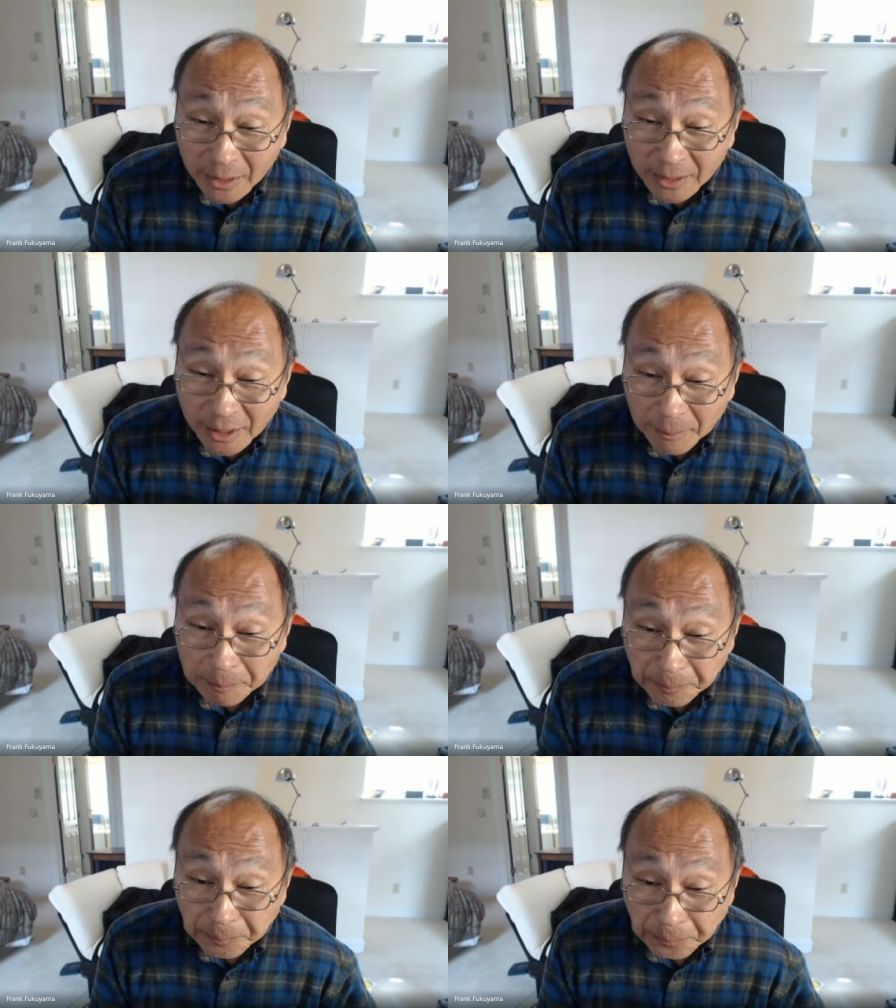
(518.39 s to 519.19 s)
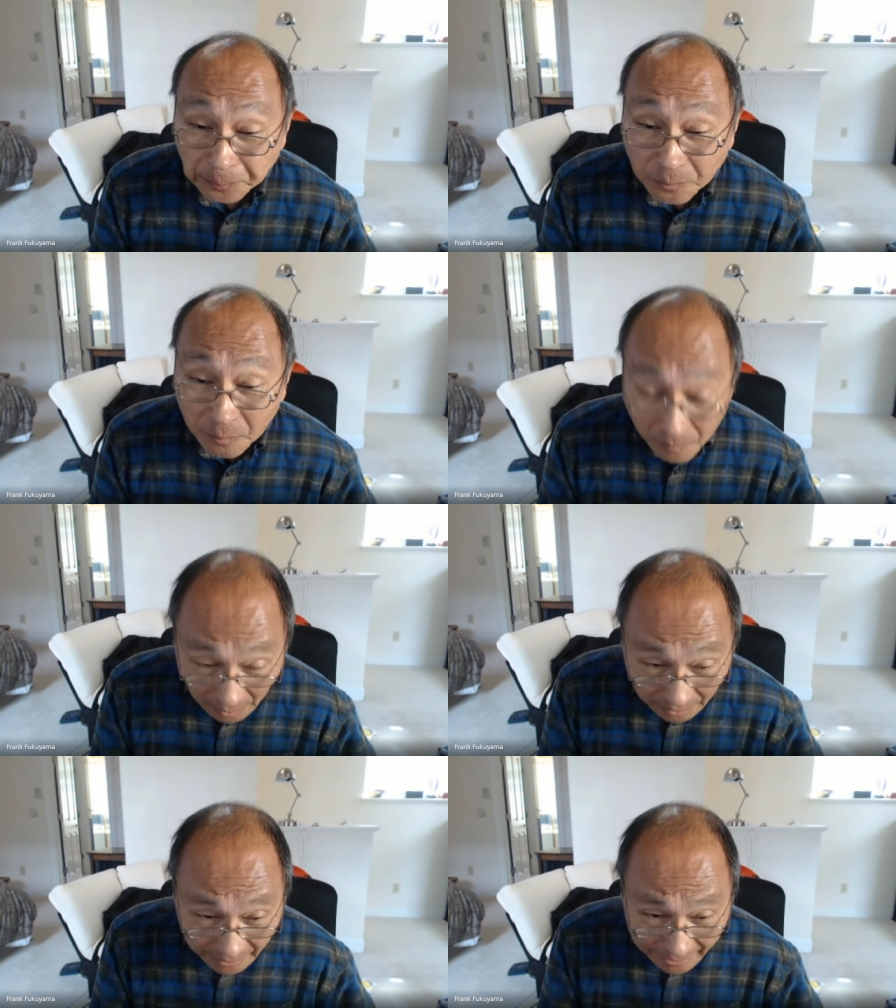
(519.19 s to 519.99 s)
Um,
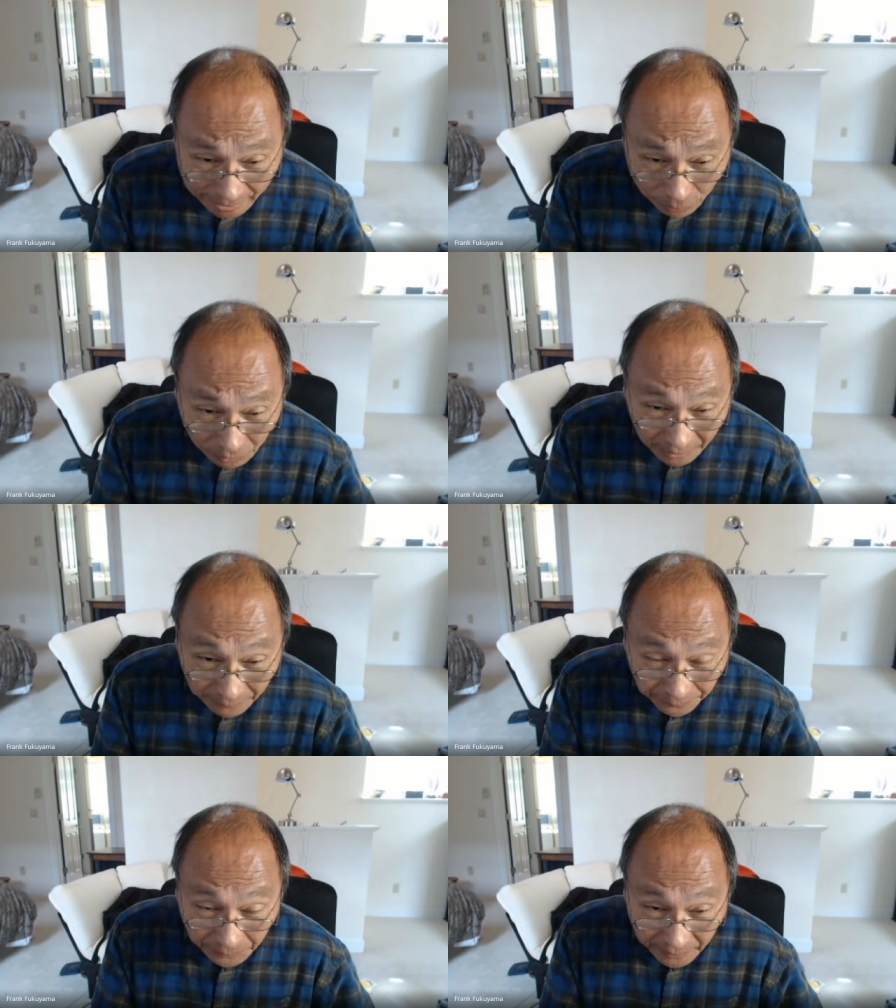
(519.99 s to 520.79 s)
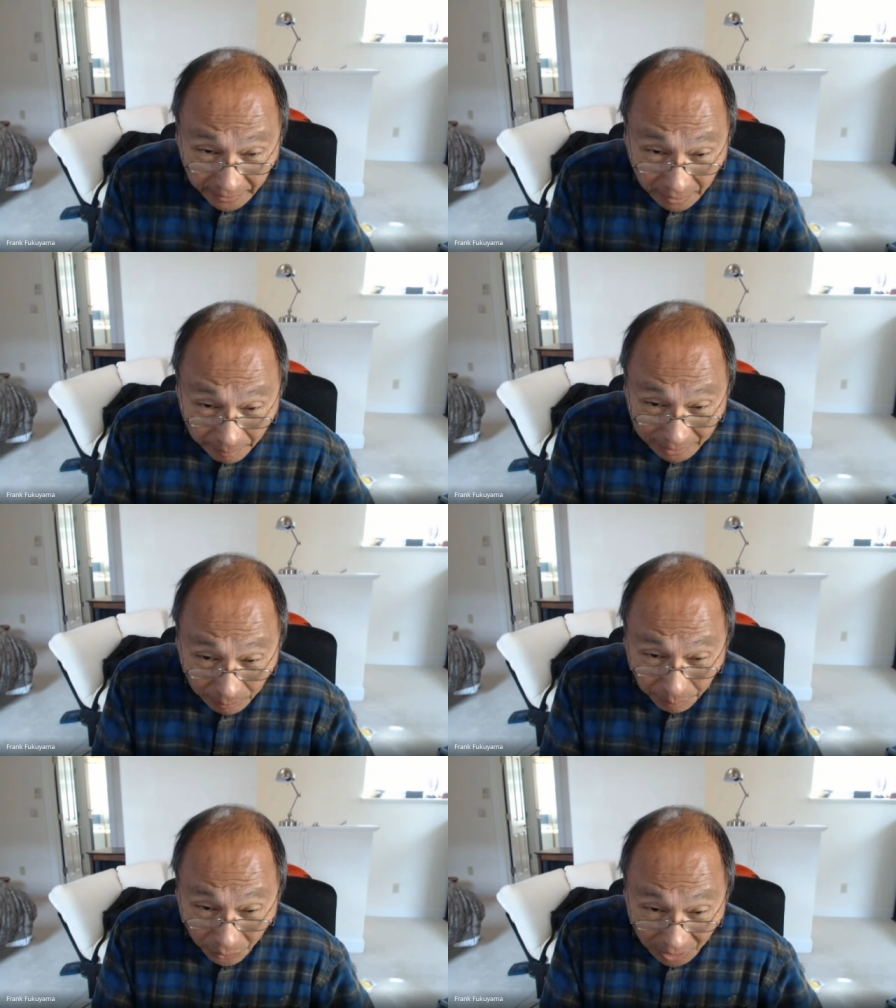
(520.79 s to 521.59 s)
now, if you think
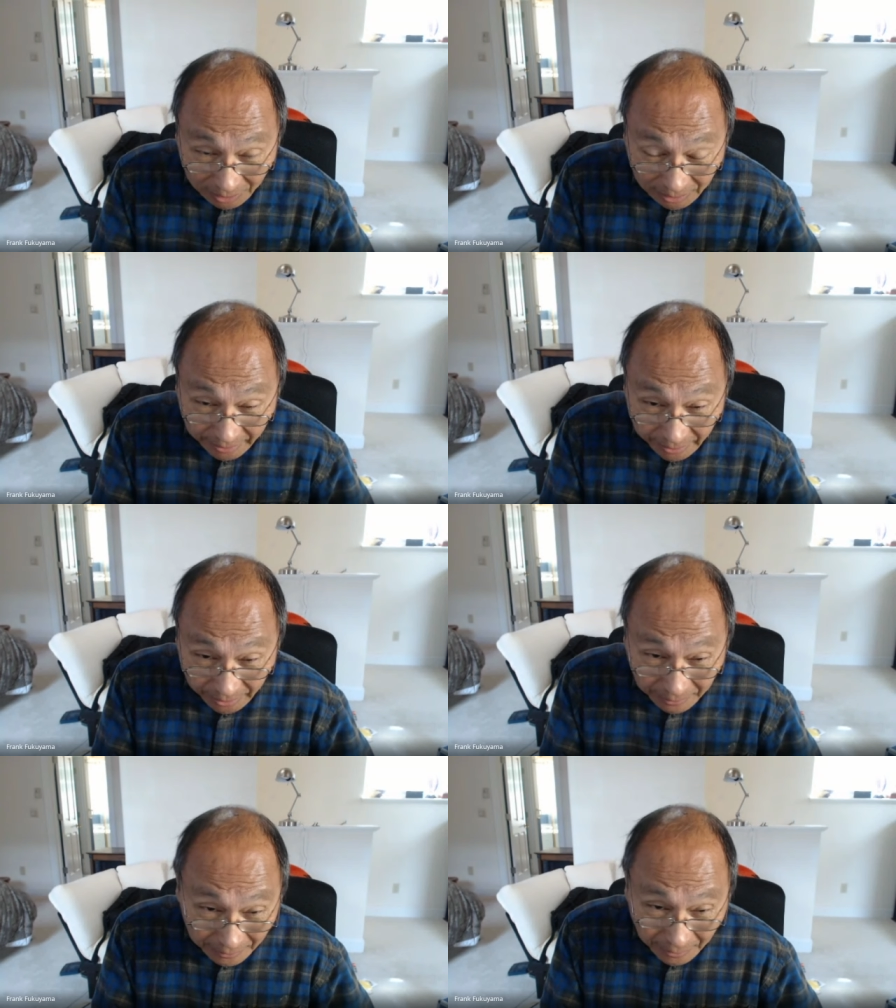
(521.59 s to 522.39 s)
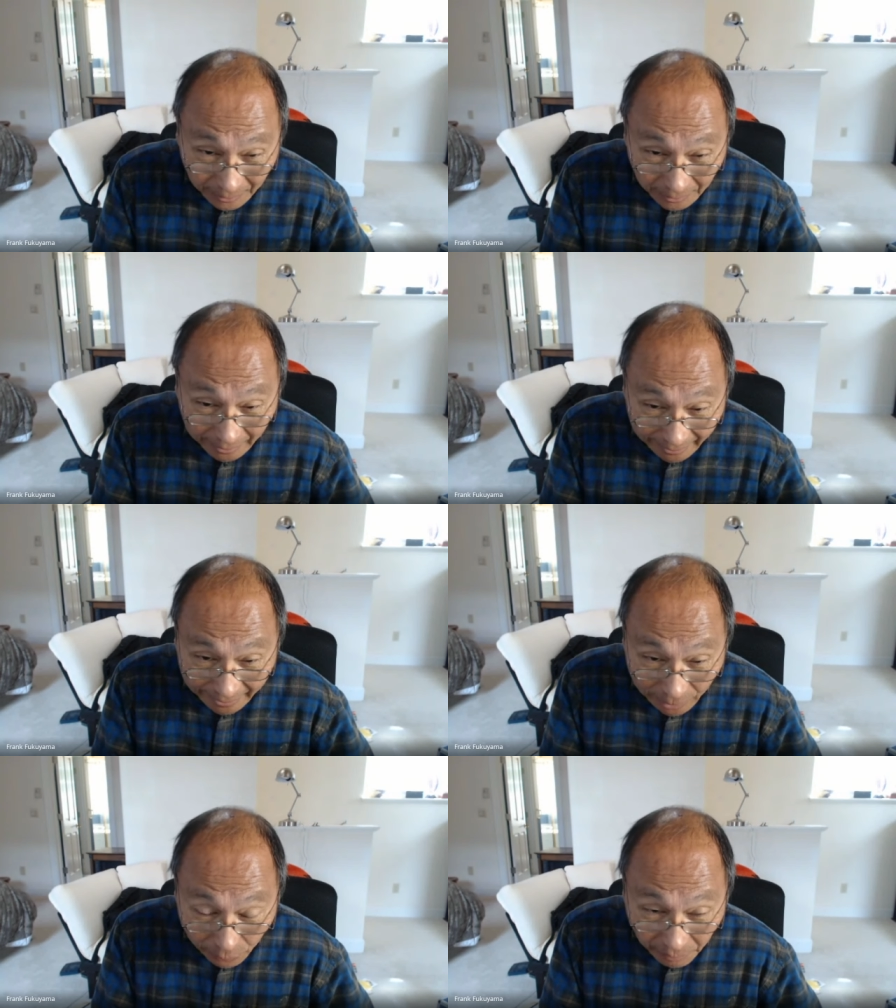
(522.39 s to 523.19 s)
about broadly
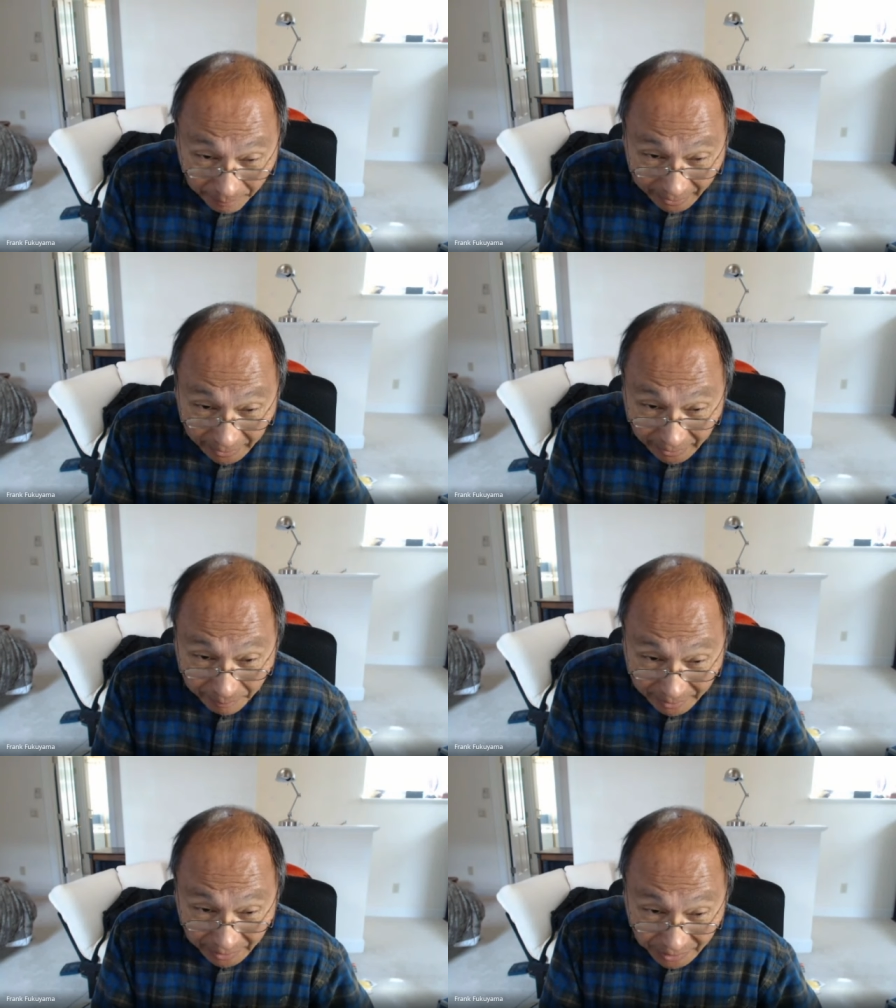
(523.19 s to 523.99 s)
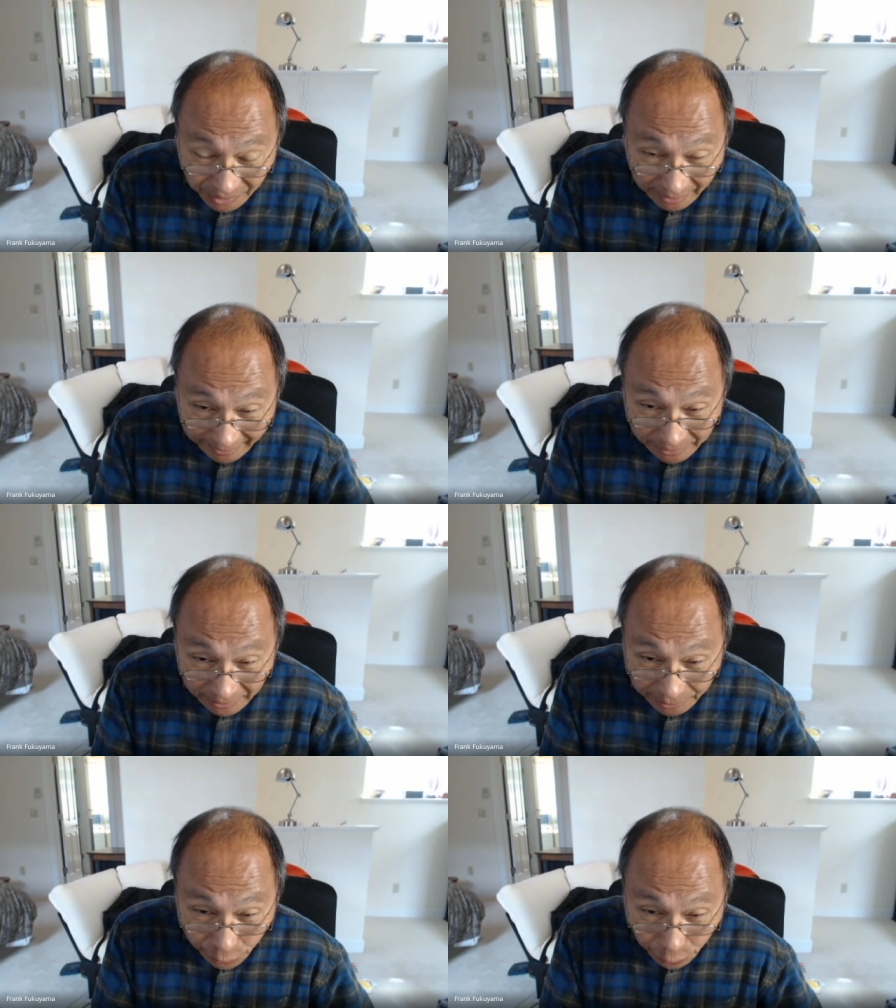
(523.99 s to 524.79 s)
how the pandemic is
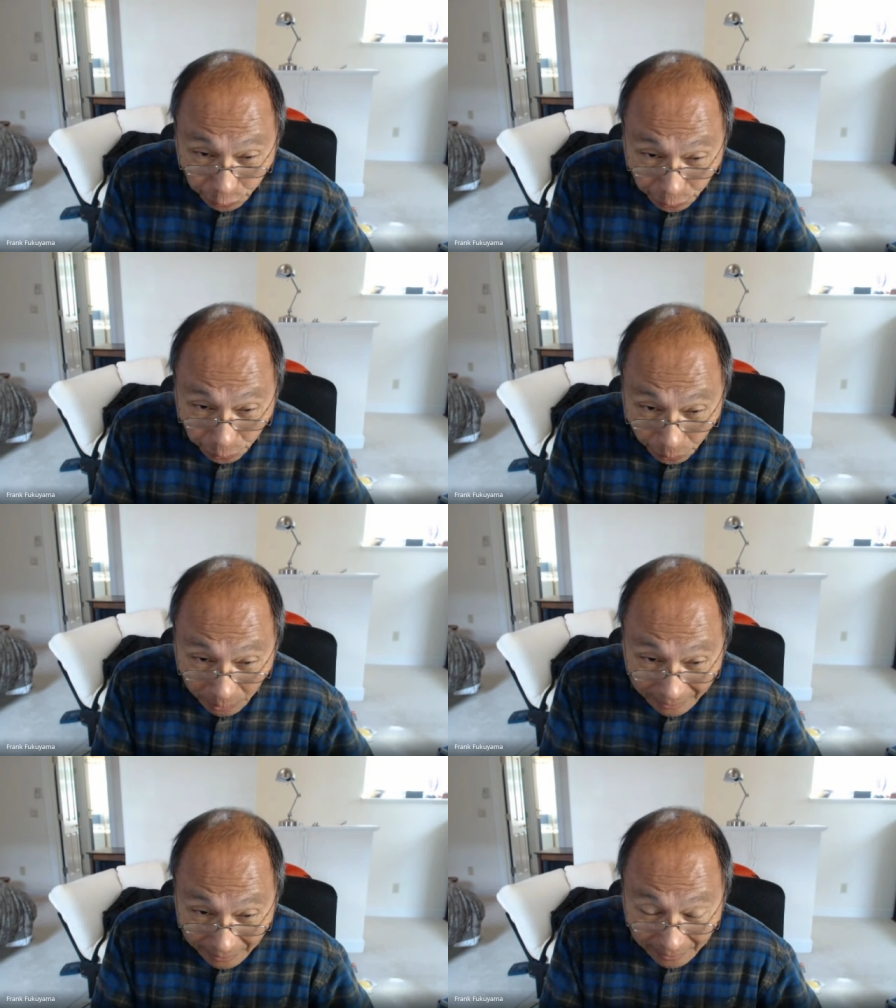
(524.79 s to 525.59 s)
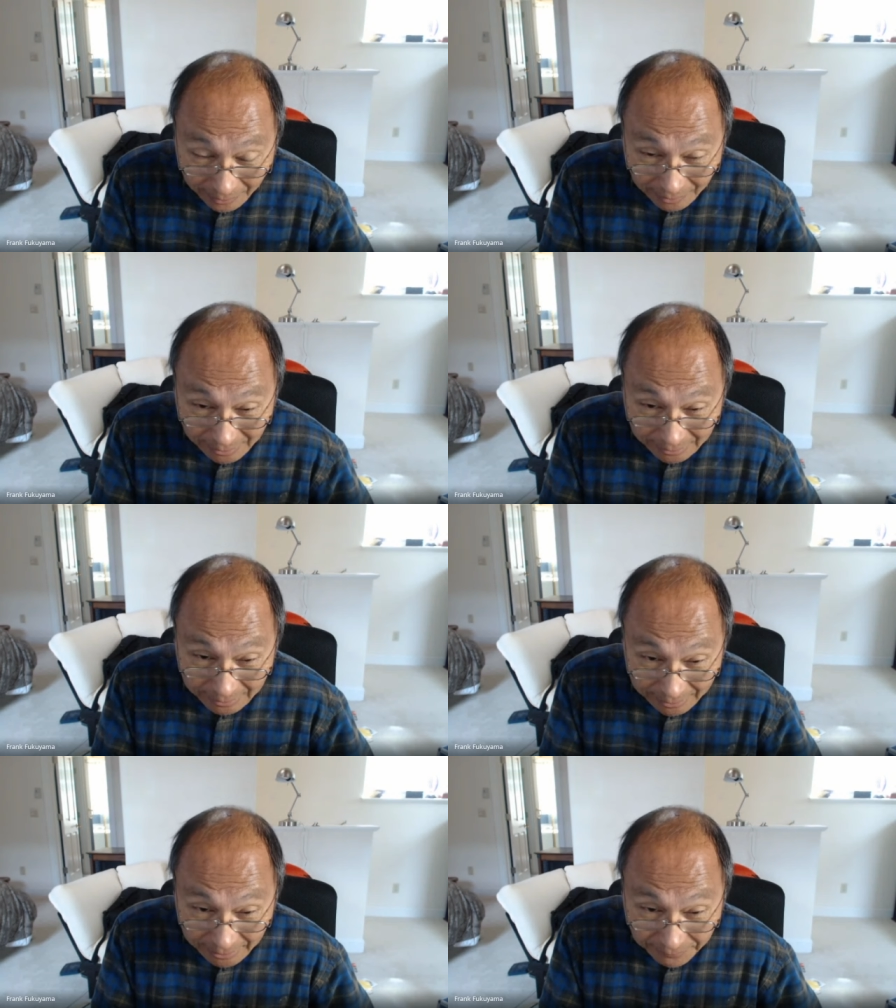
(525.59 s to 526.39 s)
likely to
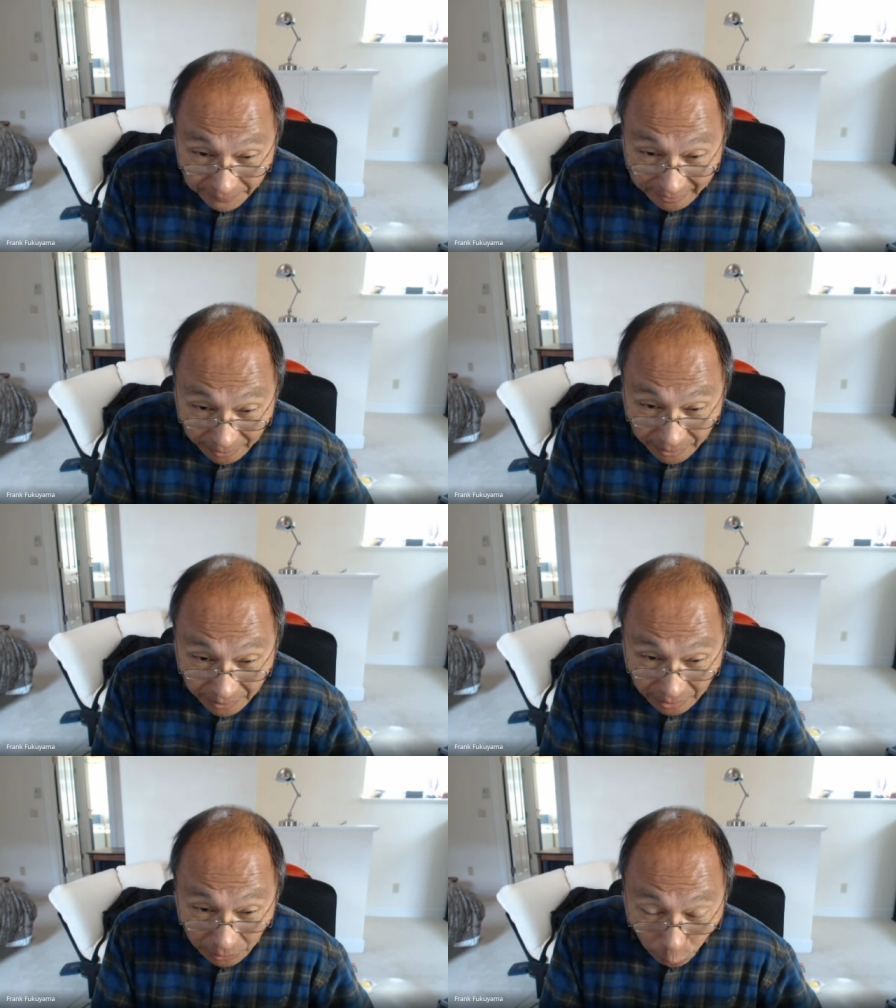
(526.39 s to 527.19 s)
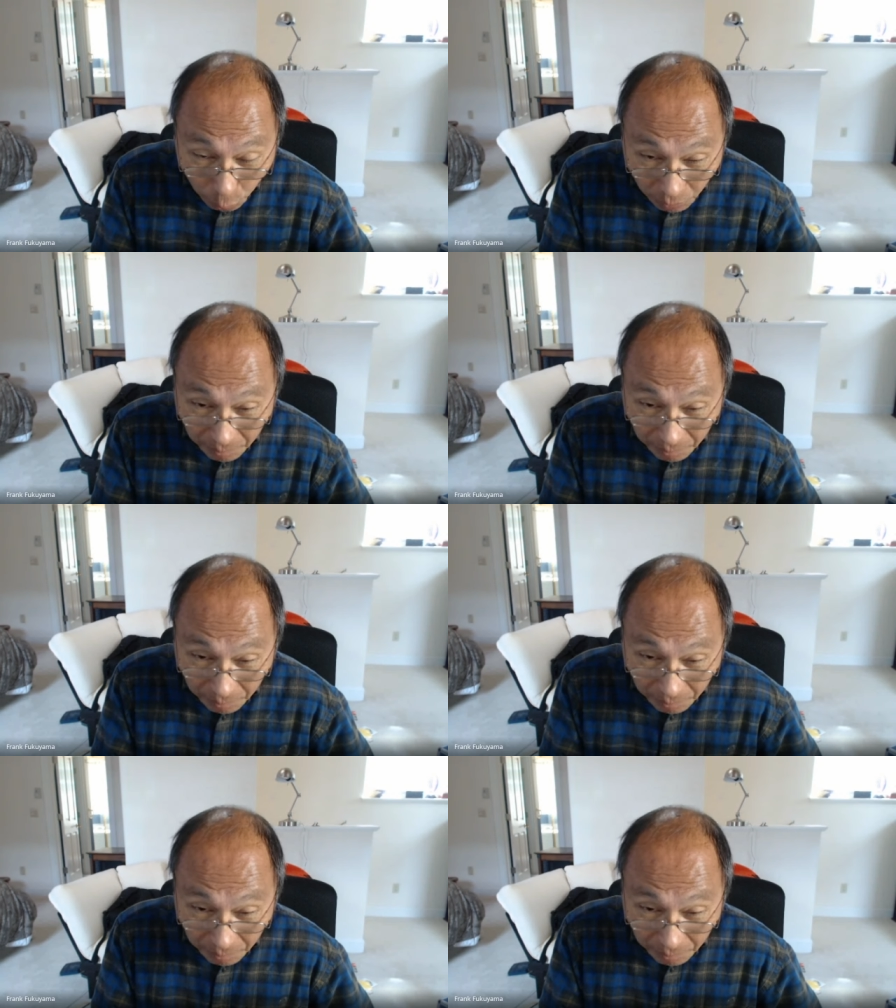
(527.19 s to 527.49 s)
uh, affect global